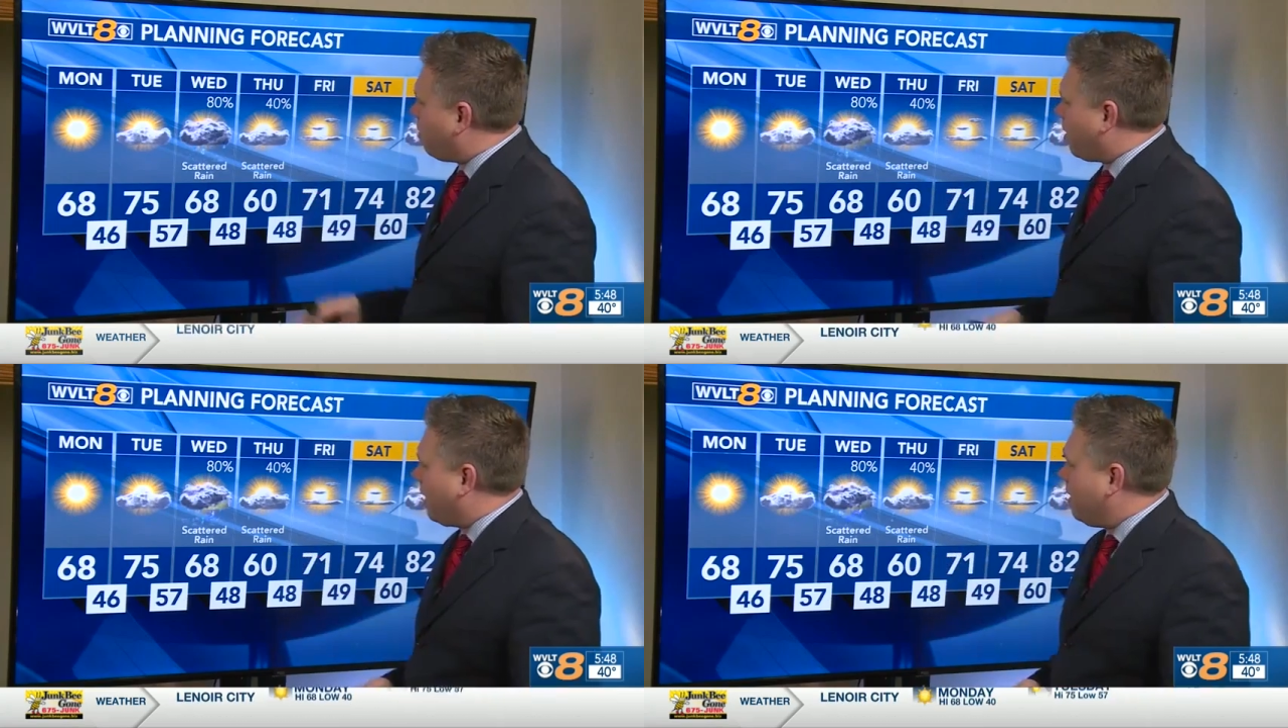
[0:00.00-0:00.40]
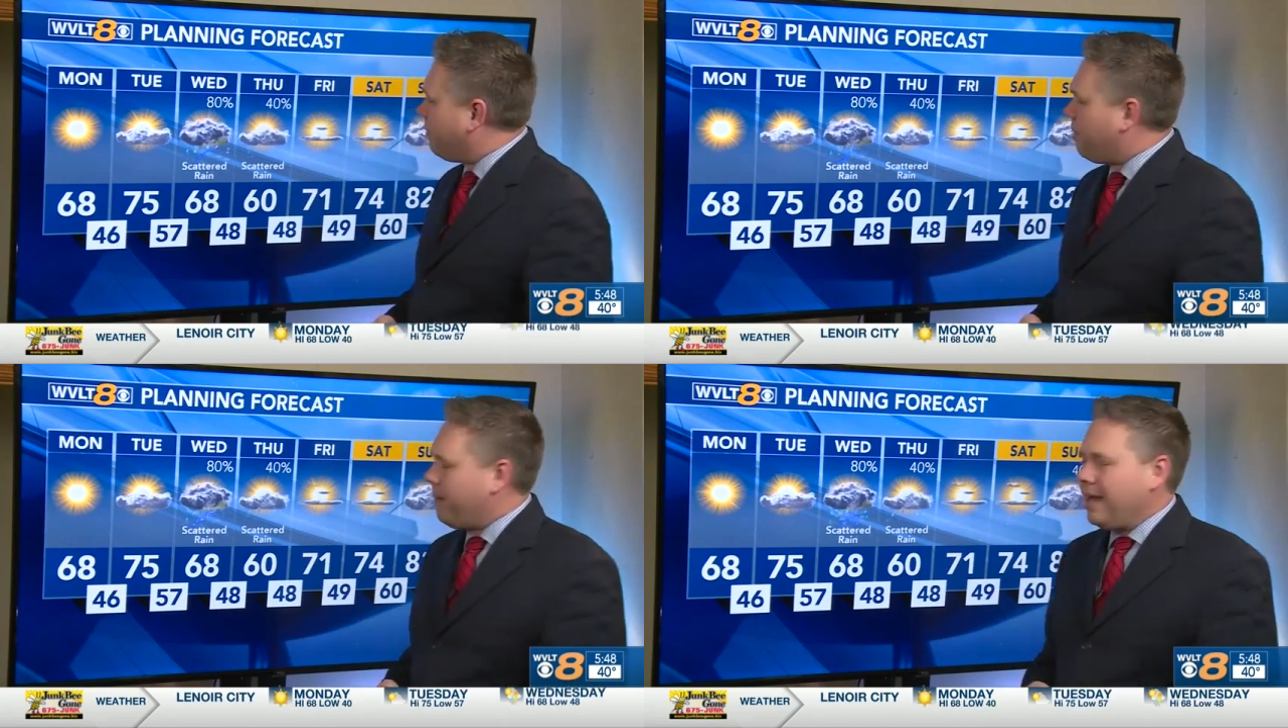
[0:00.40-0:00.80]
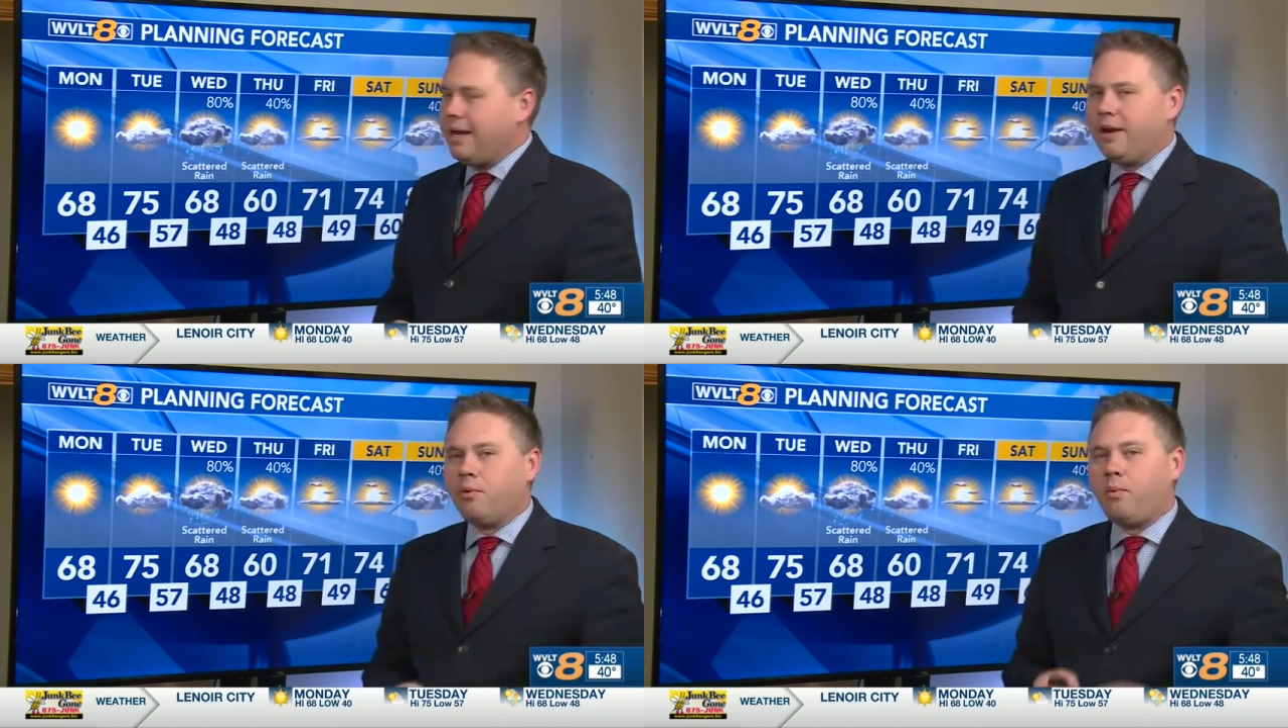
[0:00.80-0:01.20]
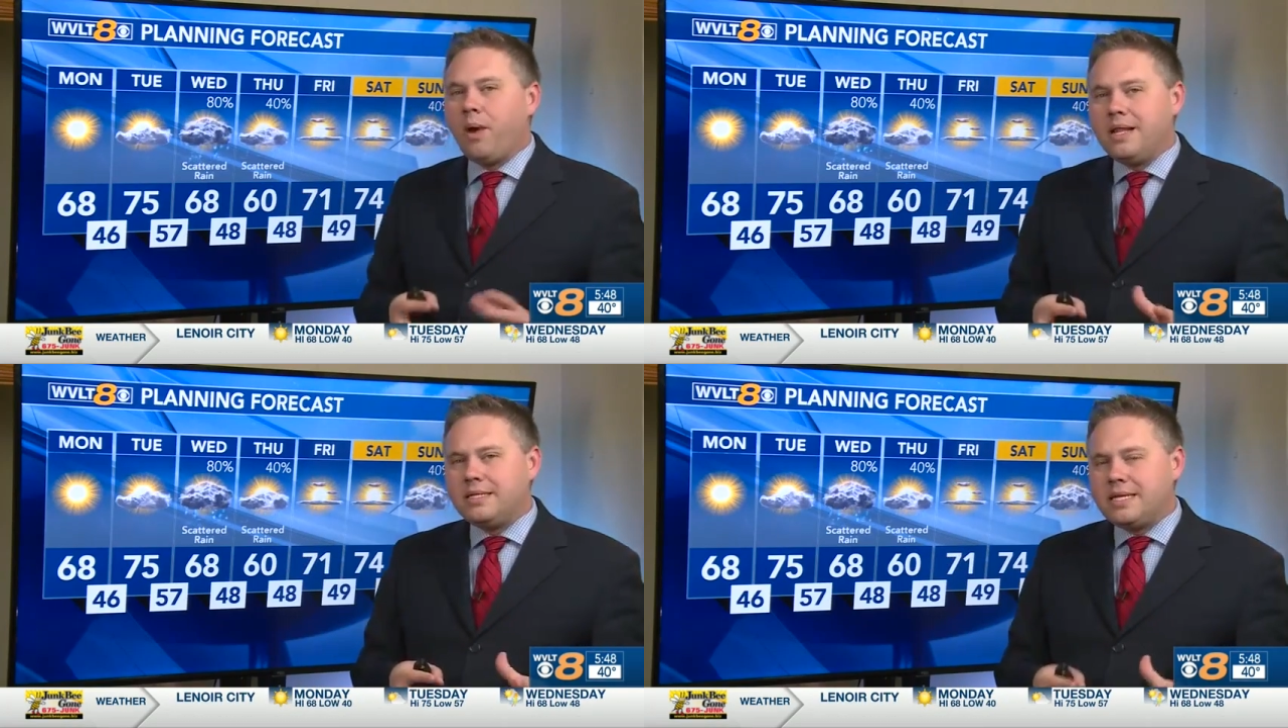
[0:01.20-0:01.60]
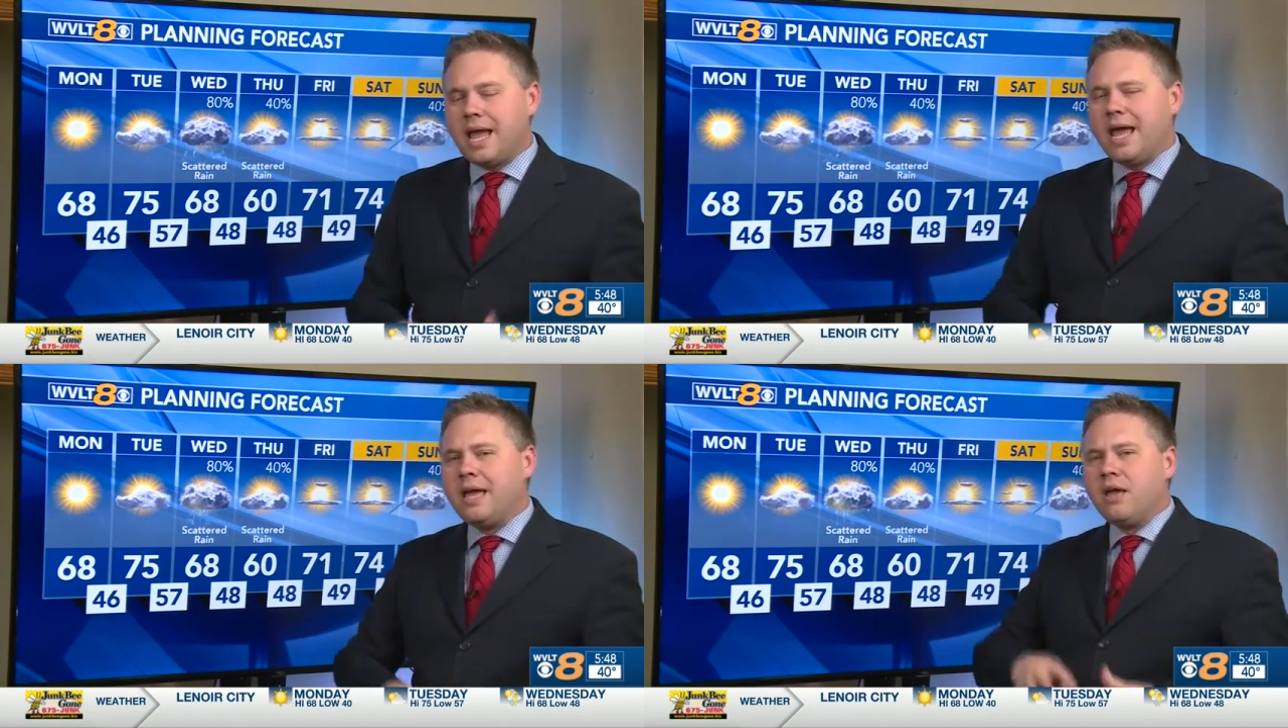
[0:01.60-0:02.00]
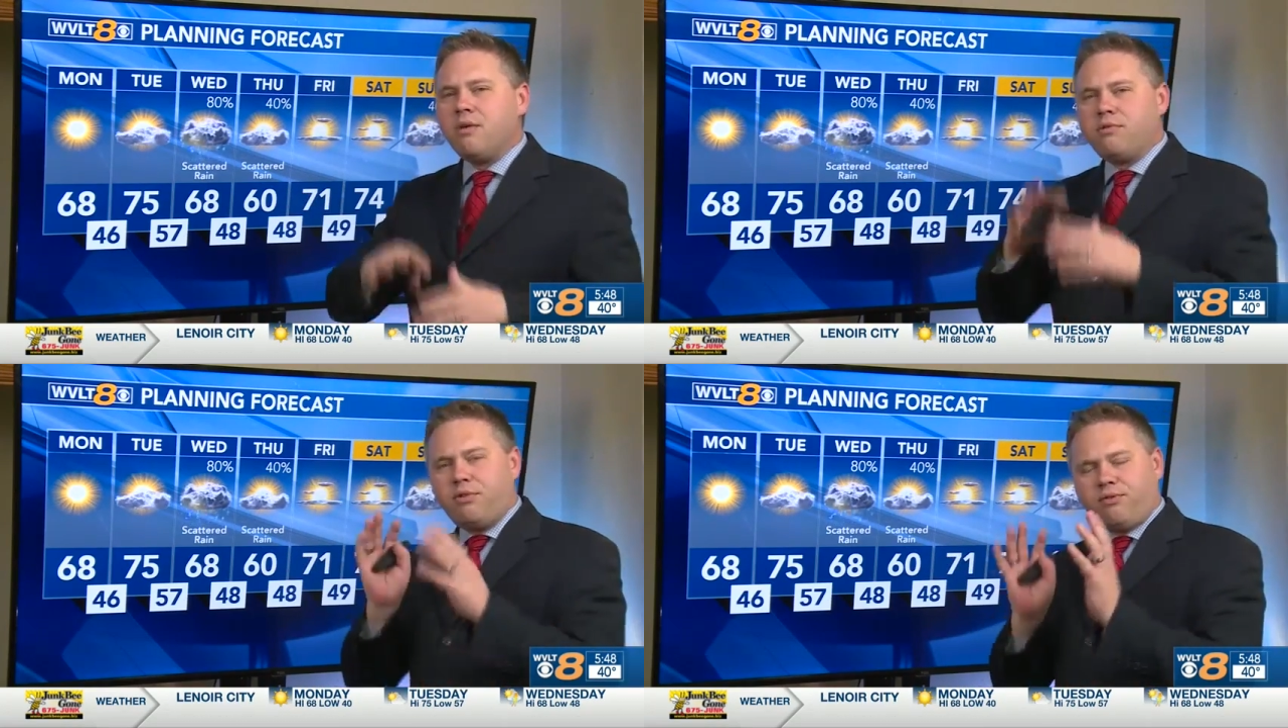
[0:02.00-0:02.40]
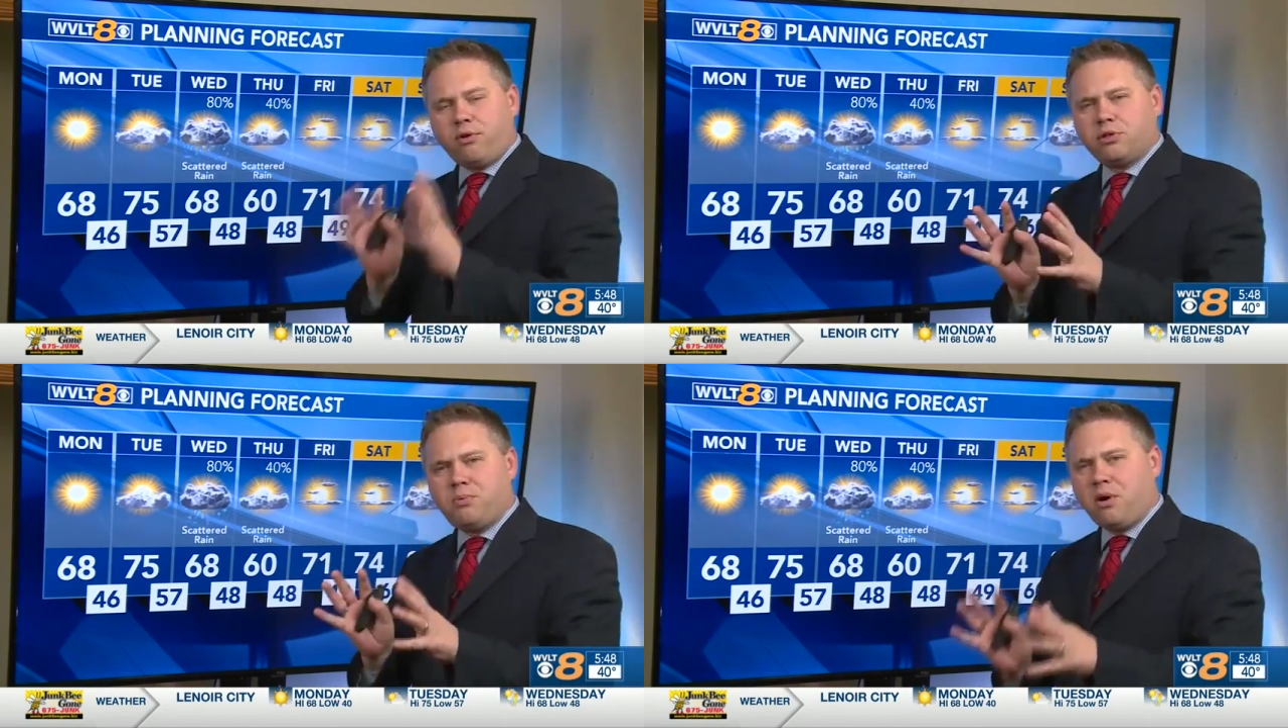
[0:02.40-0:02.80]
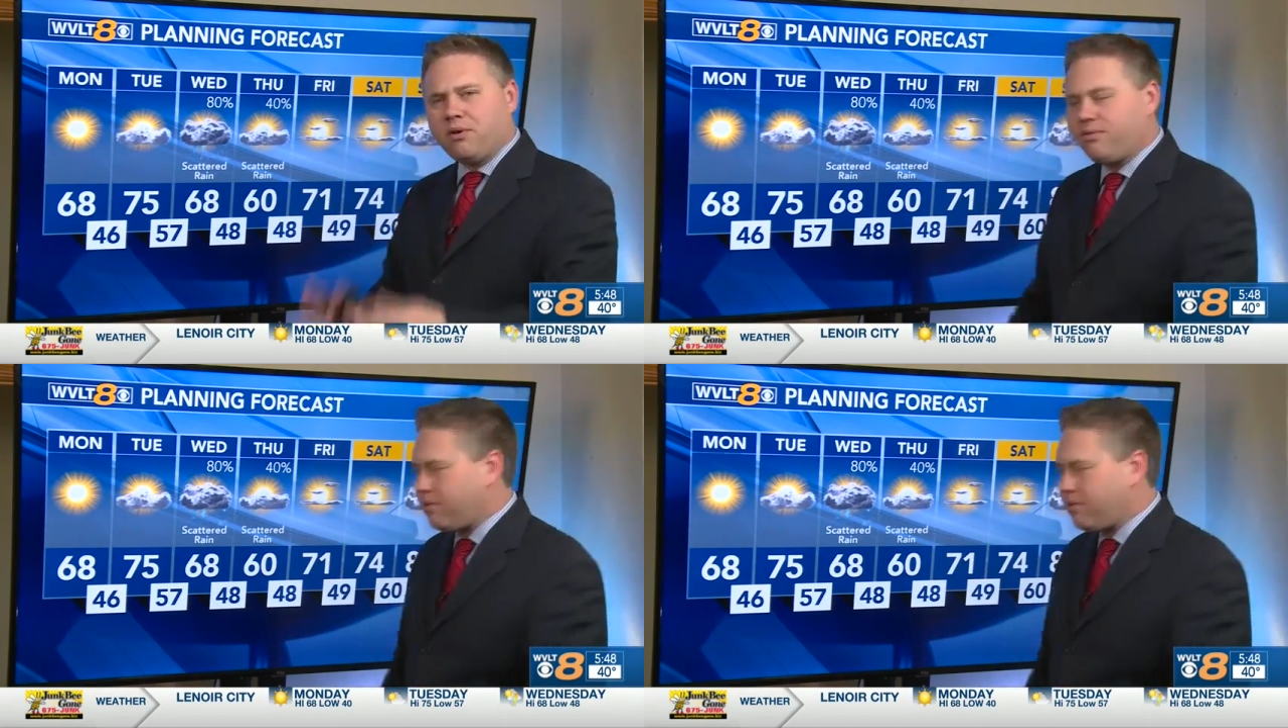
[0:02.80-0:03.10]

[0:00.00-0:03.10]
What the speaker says: work their way in here Wednesday through the first part of